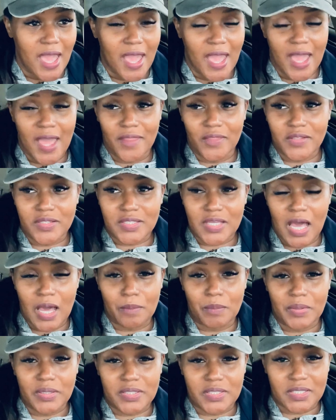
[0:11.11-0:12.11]
And the
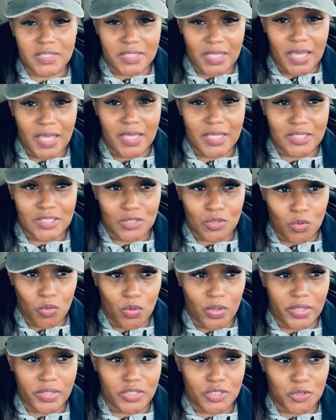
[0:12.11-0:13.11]
topic today is
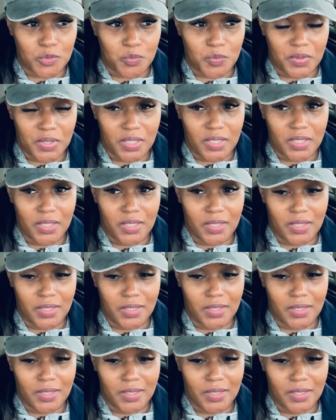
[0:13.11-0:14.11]
going to
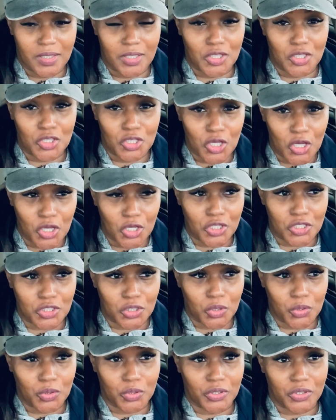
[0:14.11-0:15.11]
be young
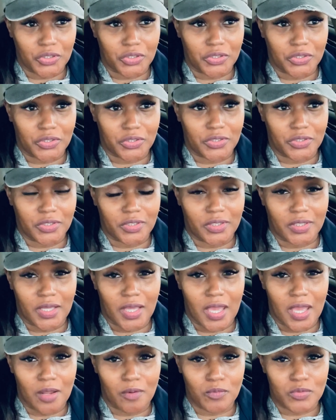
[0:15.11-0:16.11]
adulthood
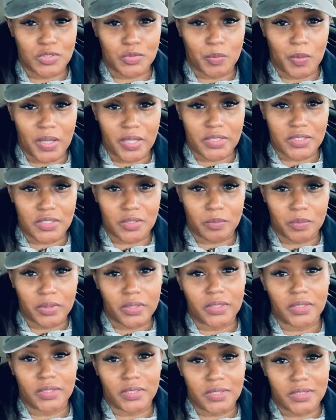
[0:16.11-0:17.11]
and
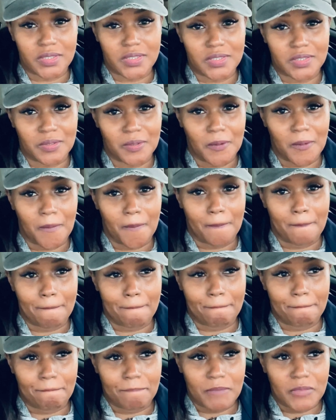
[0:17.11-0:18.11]
responsibilities.
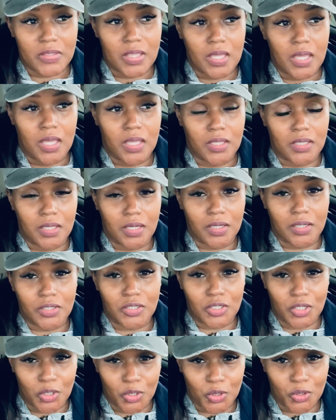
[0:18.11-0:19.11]
Young
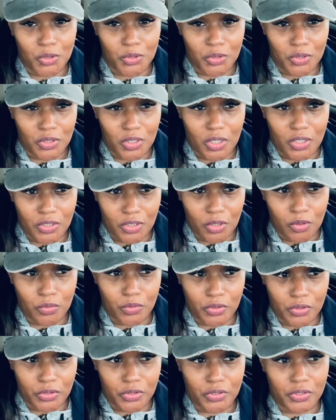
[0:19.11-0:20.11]

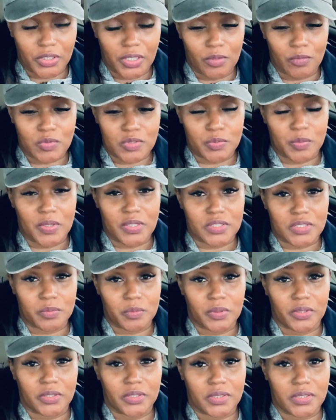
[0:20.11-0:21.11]
adulthood and
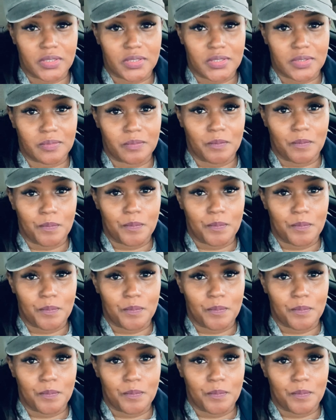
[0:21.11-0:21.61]
responsibilities.